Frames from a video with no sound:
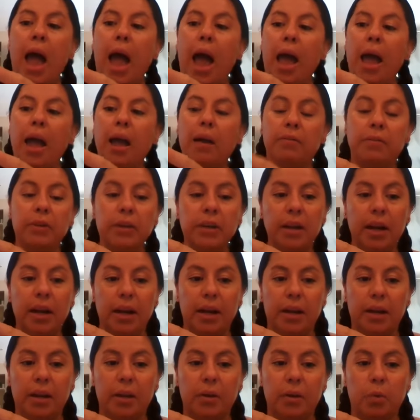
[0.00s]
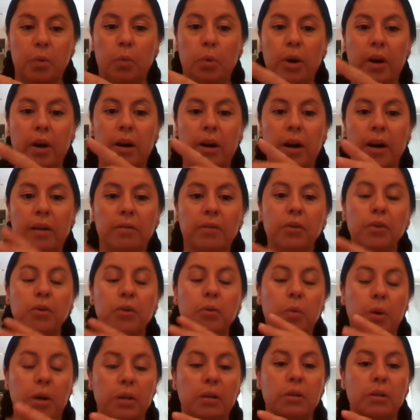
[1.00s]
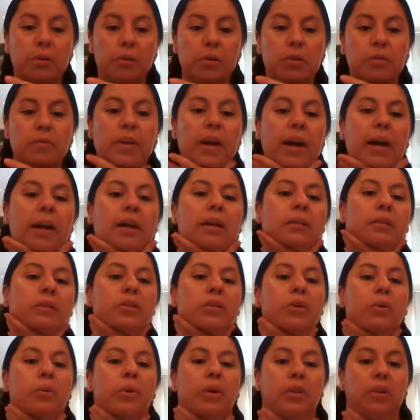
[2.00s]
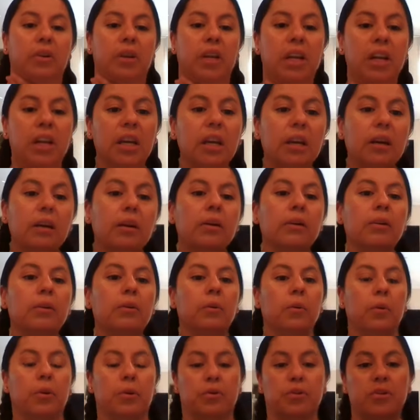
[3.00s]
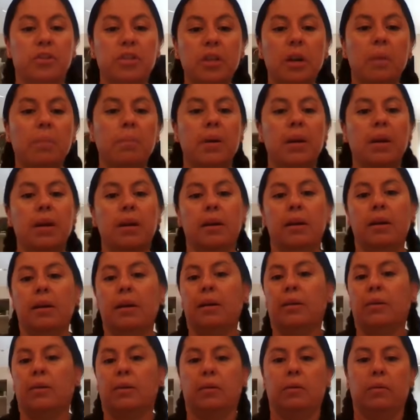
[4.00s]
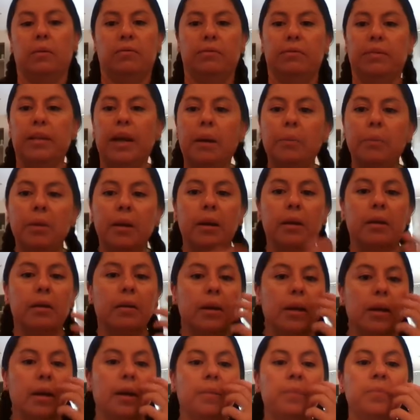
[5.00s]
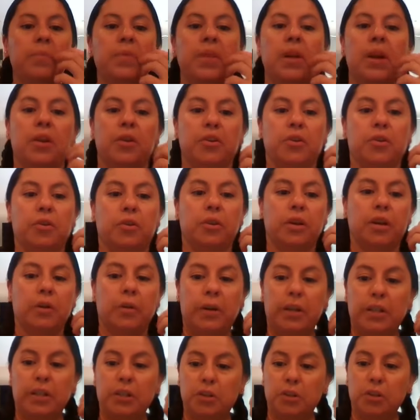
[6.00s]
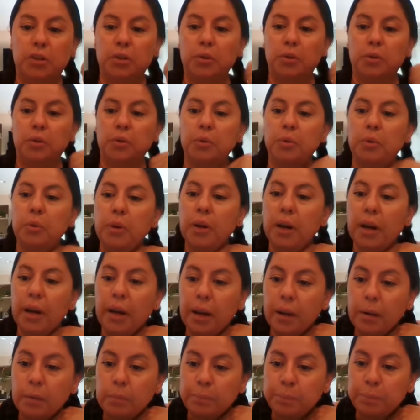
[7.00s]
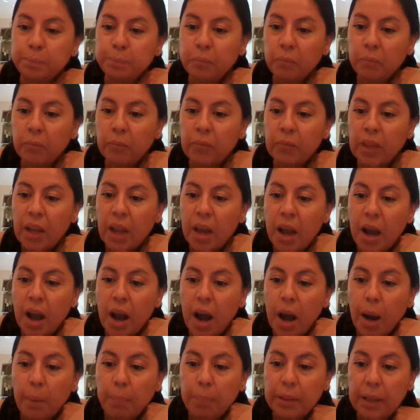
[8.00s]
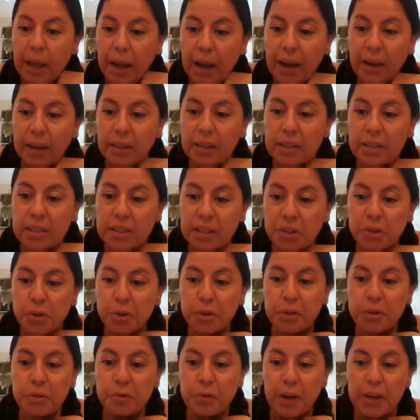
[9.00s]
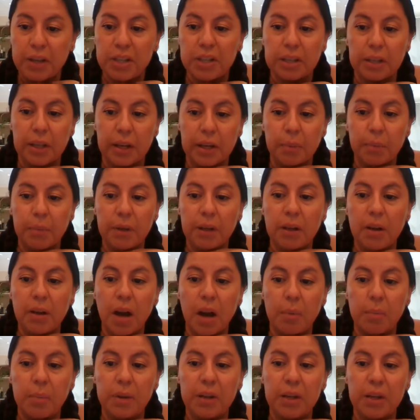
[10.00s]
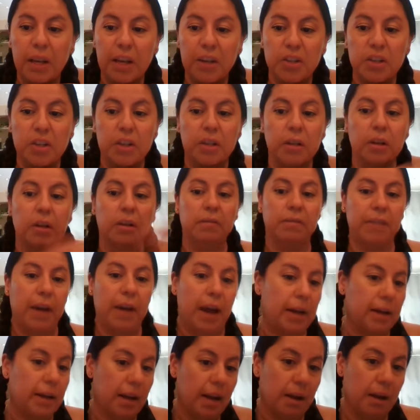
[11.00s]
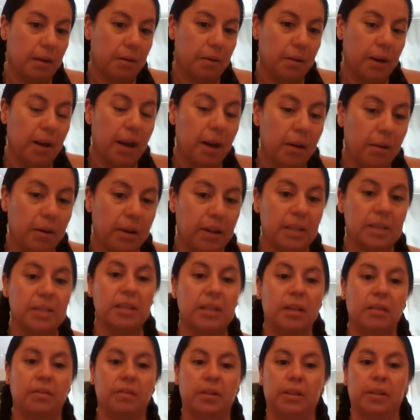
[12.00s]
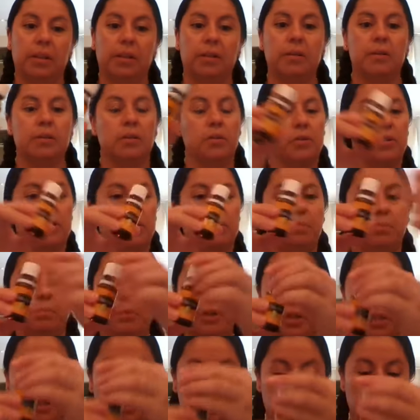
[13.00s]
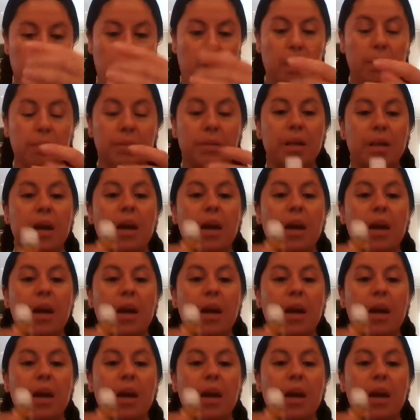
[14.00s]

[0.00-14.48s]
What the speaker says: every night, wherever you want to lose fat, so whether here or your stomach or flabby area, you're going to apply the Citrus Fresh Letterman combination on fatty areas evenly. So you just put some drops.